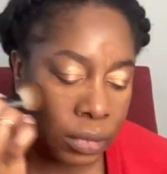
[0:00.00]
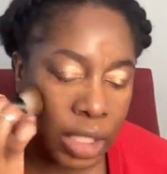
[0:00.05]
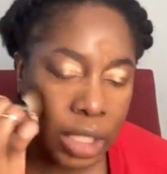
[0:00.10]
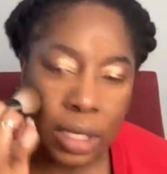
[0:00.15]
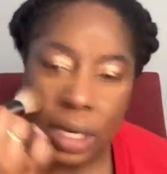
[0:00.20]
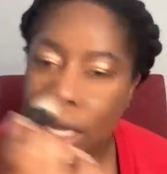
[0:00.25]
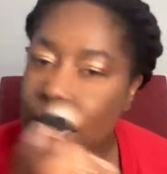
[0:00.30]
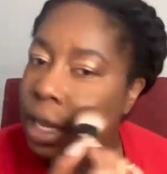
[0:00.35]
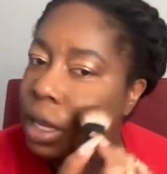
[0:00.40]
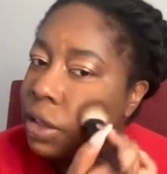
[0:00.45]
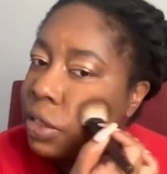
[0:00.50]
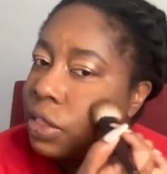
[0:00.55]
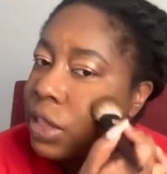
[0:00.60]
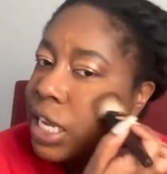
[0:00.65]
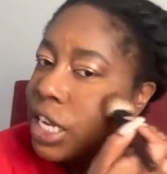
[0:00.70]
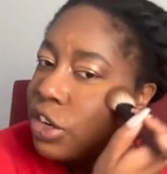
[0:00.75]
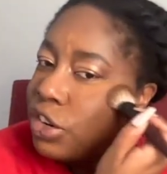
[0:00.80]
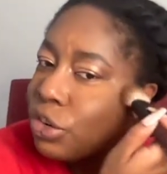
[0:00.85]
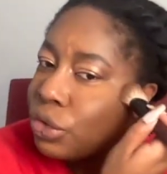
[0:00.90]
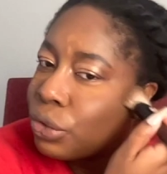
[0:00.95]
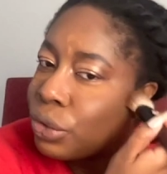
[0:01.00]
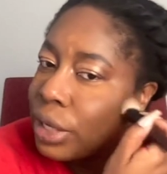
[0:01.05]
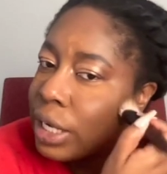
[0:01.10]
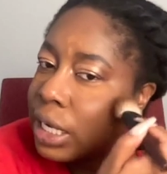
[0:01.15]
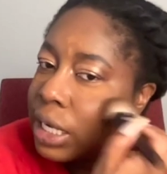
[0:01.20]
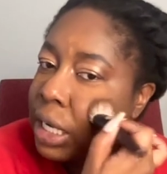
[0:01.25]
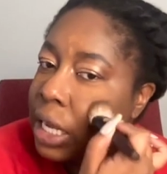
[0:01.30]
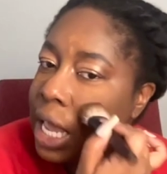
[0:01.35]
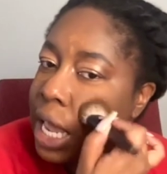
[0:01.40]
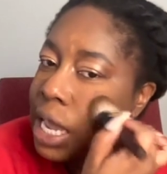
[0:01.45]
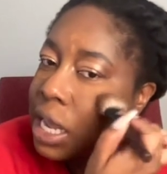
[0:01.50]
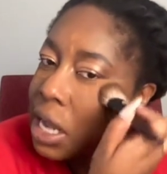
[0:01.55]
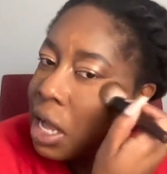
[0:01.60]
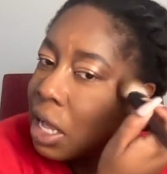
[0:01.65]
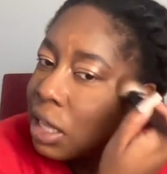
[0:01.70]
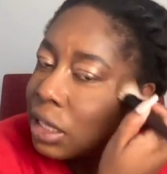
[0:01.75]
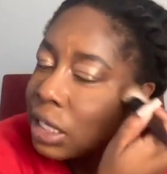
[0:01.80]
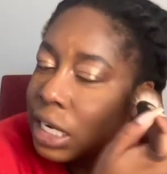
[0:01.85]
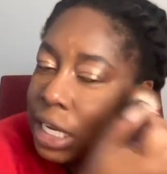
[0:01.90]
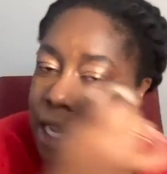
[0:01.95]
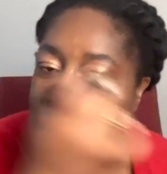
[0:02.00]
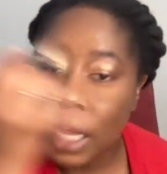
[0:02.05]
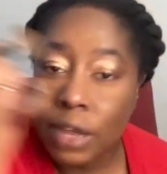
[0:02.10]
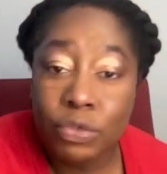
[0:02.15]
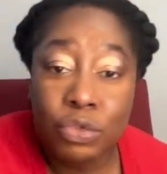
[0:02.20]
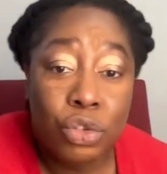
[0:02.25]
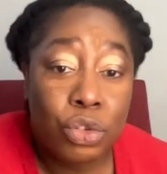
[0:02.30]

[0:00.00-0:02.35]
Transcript: Now, they joined a colony of